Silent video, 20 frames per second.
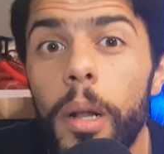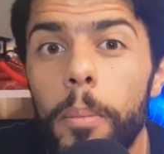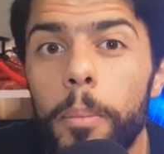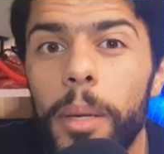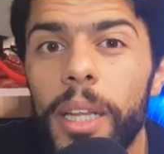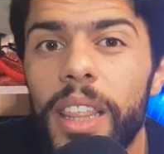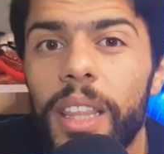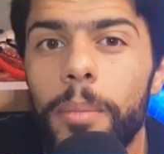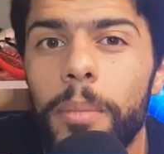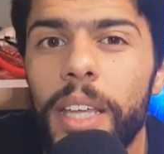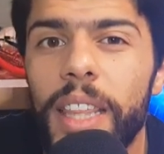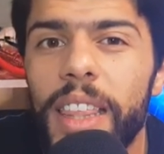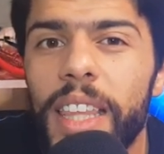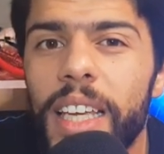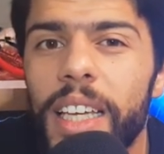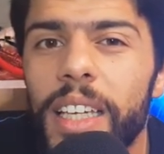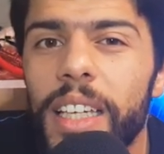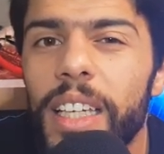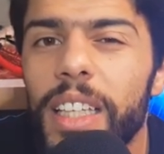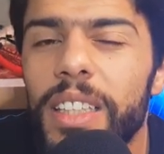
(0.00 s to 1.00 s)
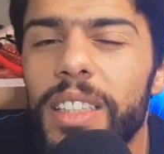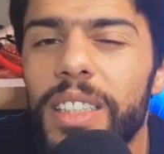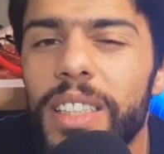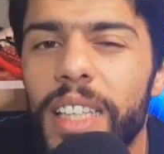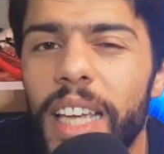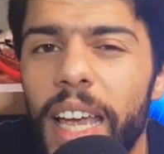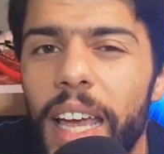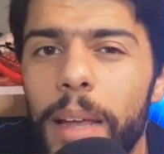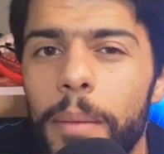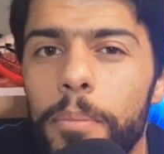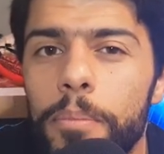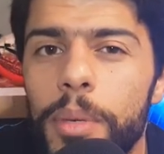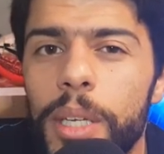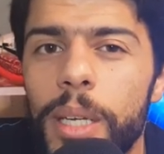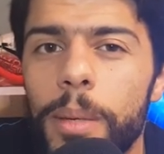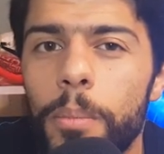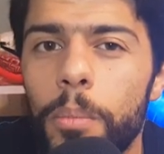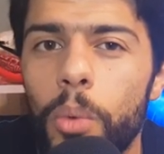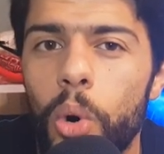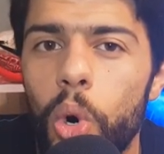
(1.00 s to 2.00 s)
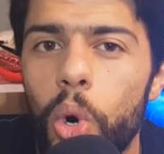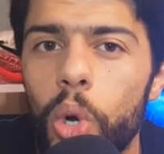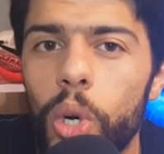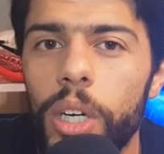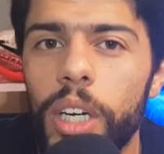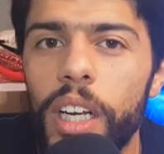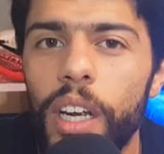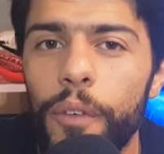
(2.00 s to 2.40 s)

but the main thing it can be more